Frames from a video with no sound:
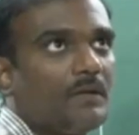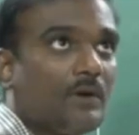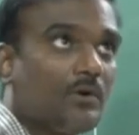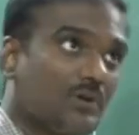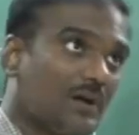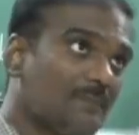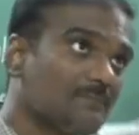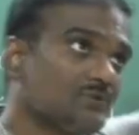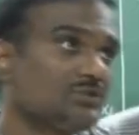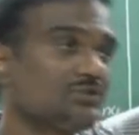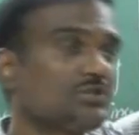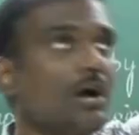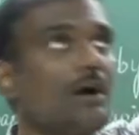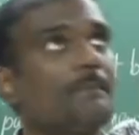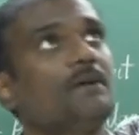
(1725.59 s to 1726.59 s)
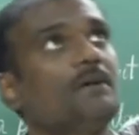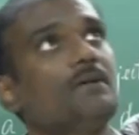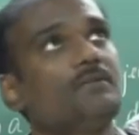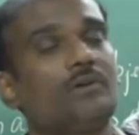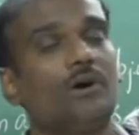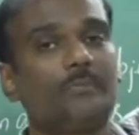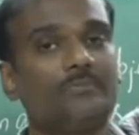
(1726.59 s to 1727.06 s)
Now come to the
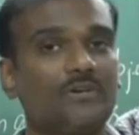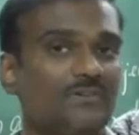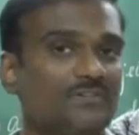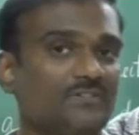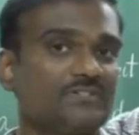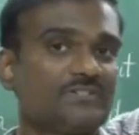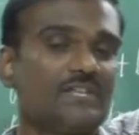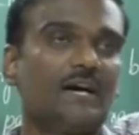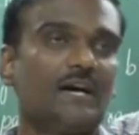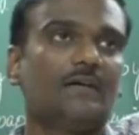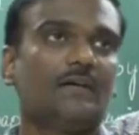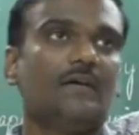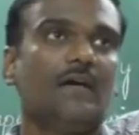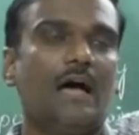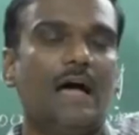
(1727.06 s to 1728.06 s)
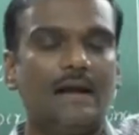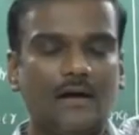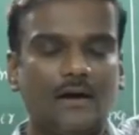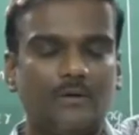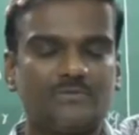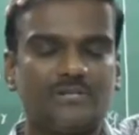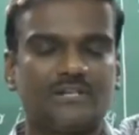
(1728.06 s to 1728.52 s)
top. The observer is here
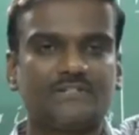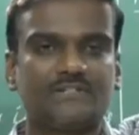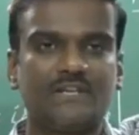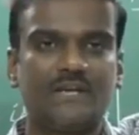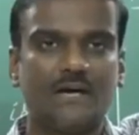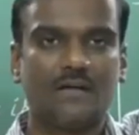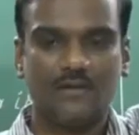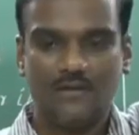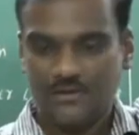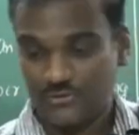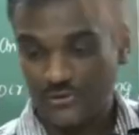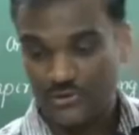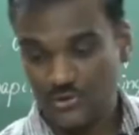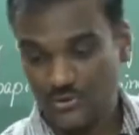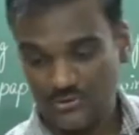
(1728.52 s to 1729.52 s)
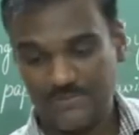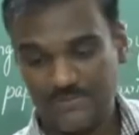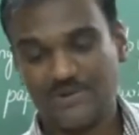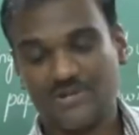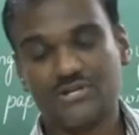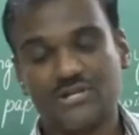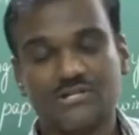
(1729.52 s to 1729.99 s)
and object is here. So you will
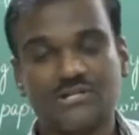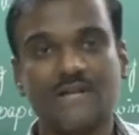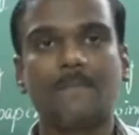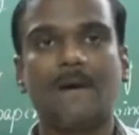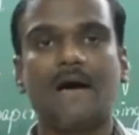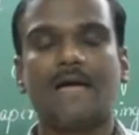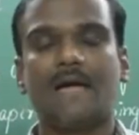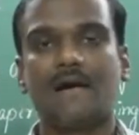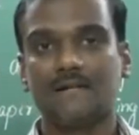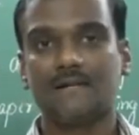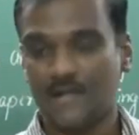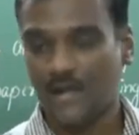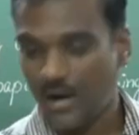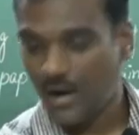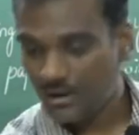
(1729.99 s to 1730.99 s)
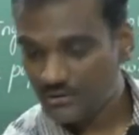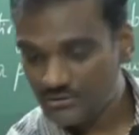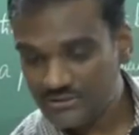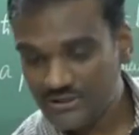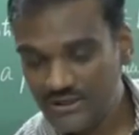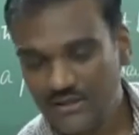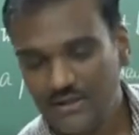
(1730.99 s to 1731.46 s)
be projecting my head
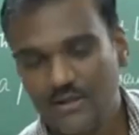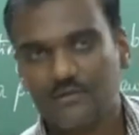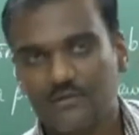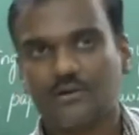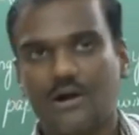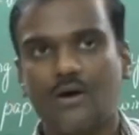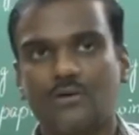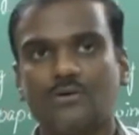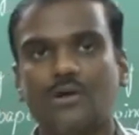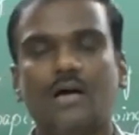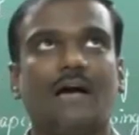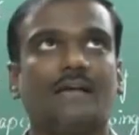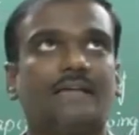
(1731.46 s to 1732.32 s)
onto the ground.